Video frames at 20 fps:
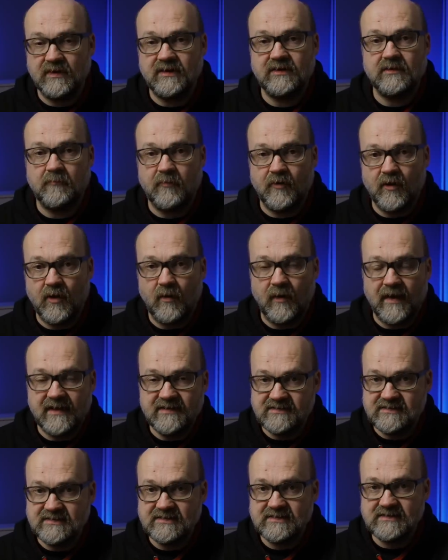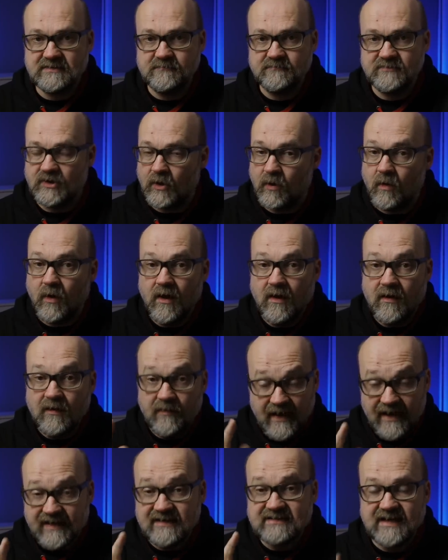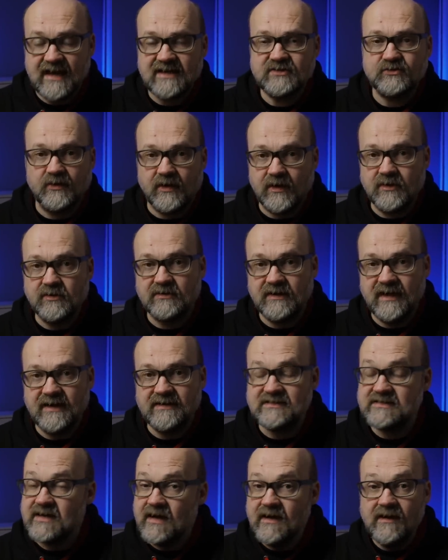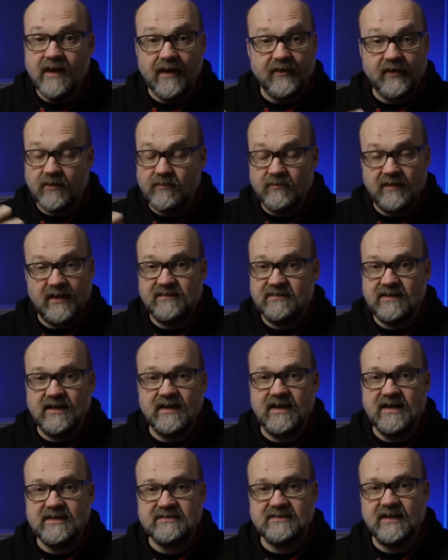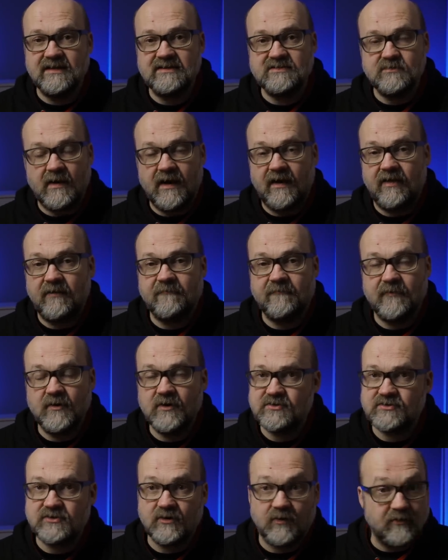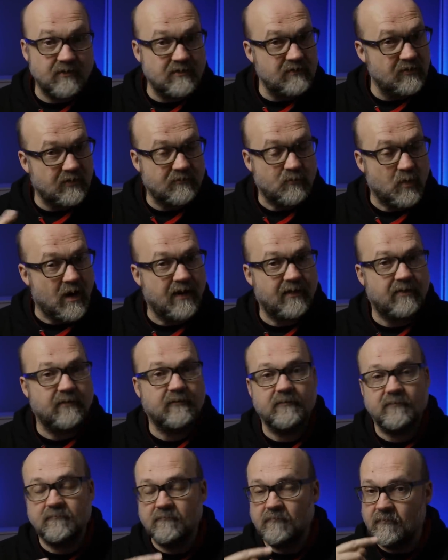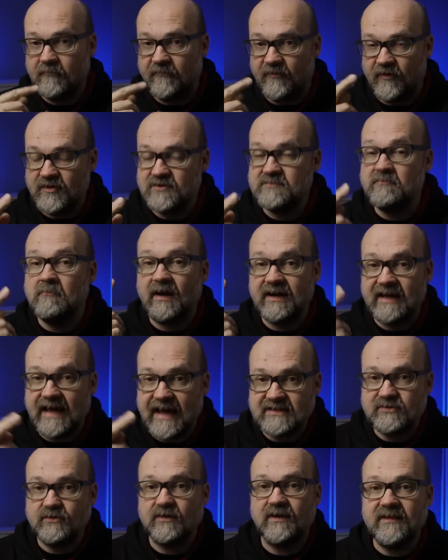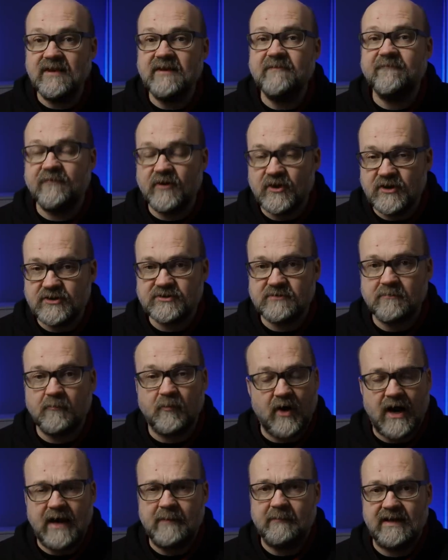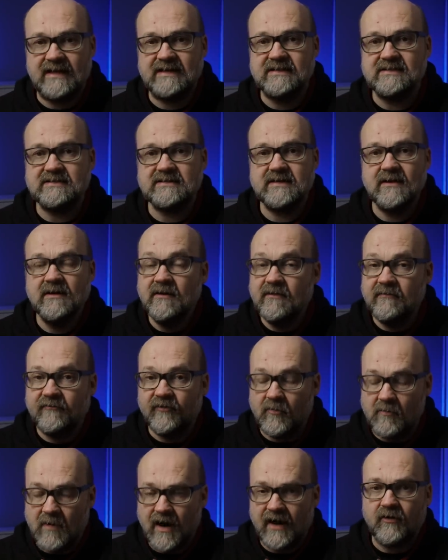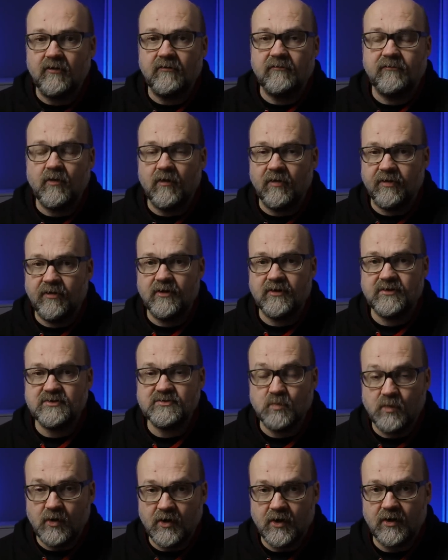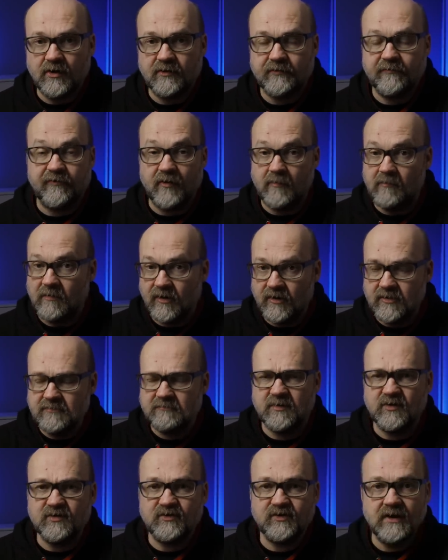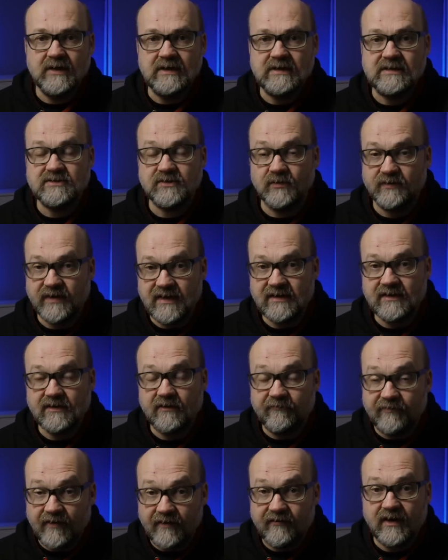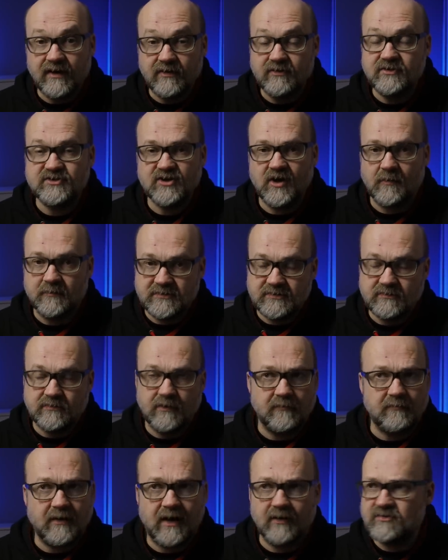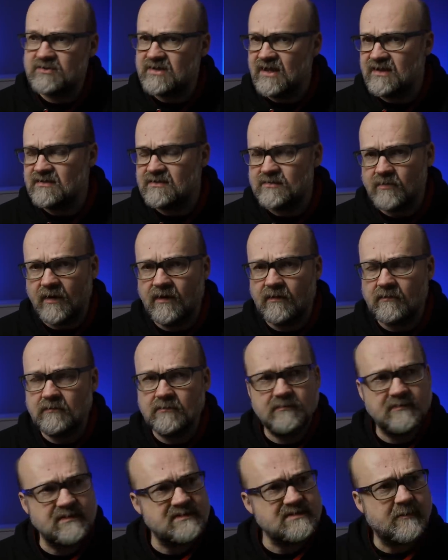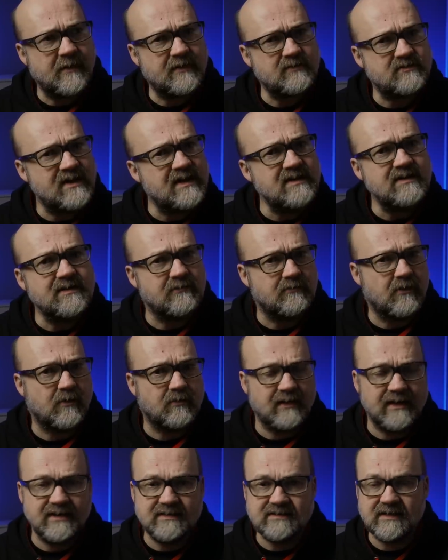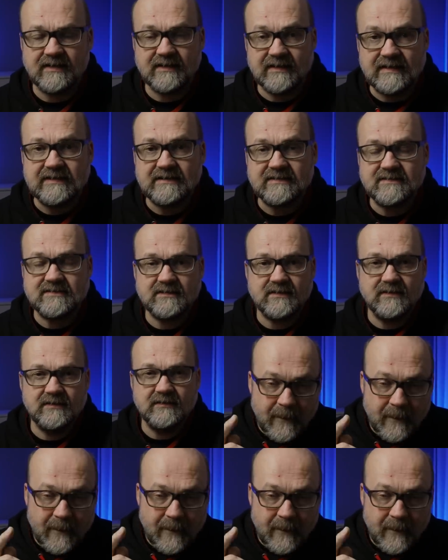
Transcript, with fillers: with the pro lenses. So that is actually a good lens. And the great thing is that it's one of the first, or not one of the first, but actually the first prime lens for Micro Four Thirds world from Olympus. So they did a very good job about 10, 12, it's about 10 year old lens at least.